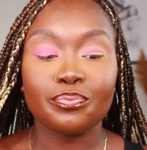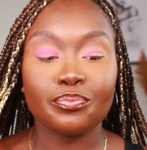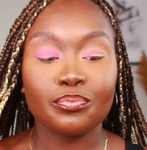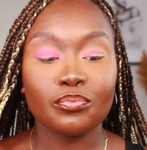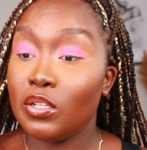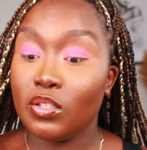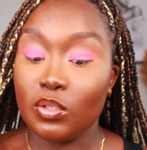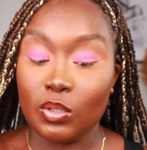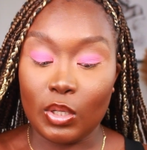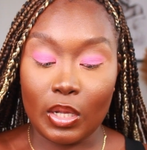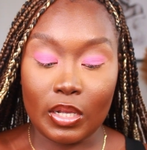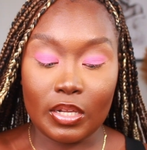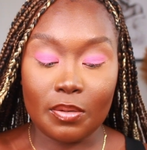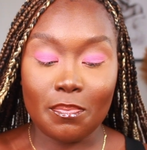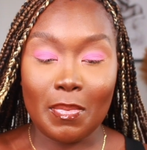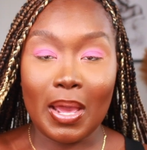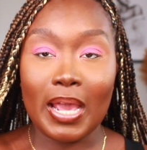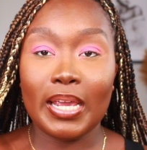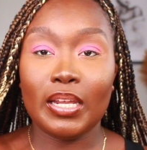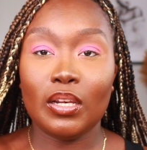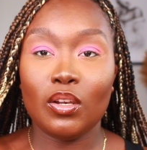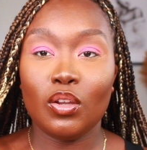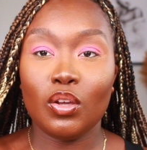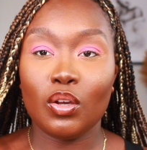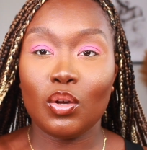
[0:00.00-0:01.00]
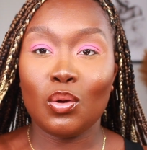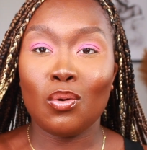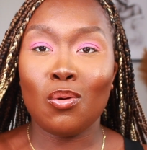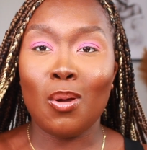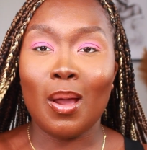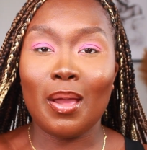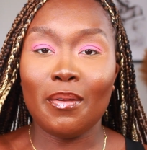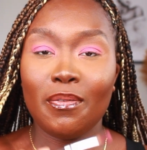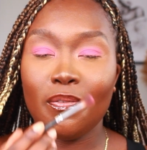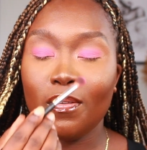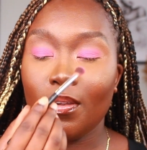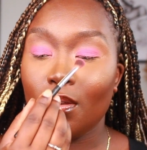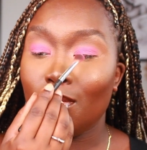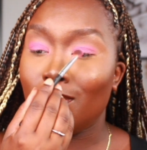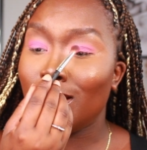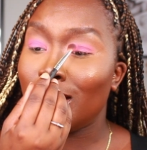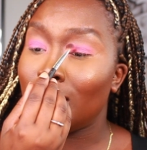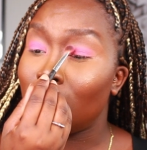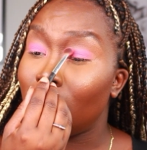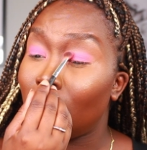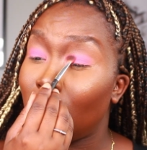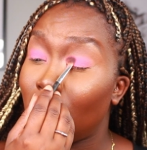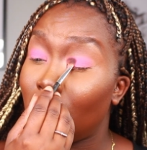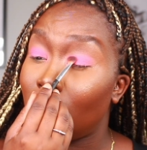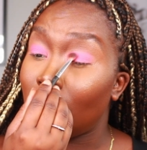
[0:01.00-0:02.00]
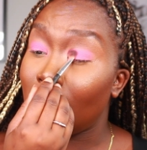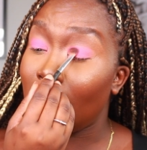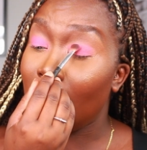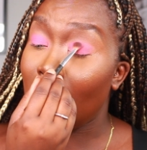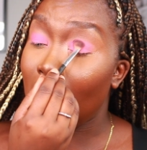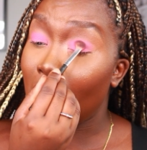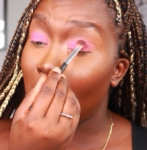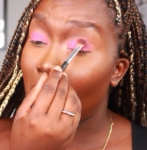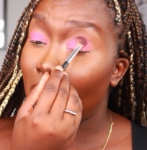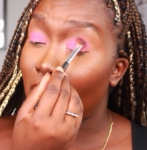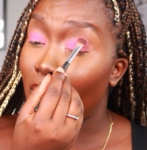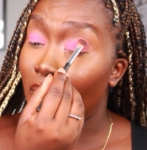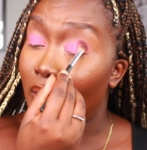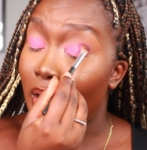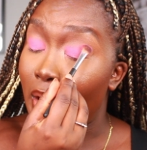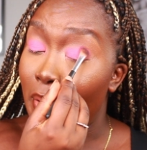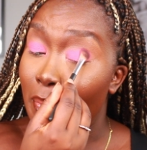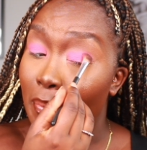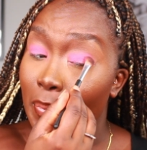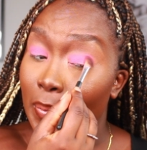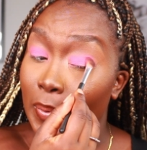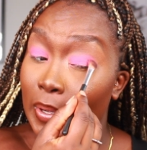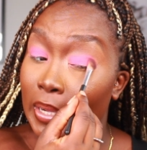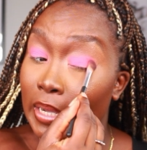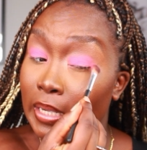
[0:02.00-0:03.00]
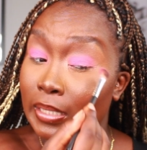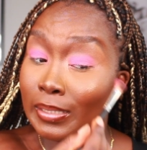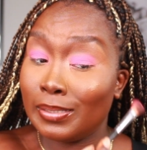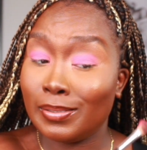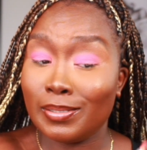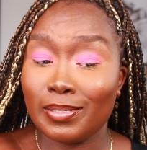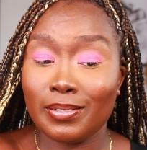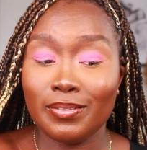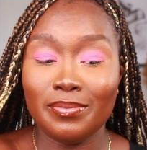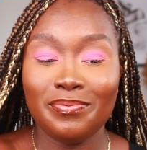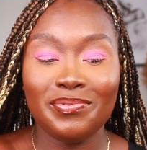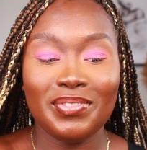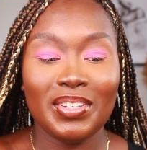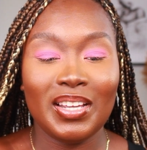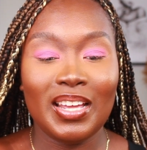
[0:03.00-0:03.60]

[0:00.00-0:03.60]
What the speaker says: So it might look quite fluorescent on camera, but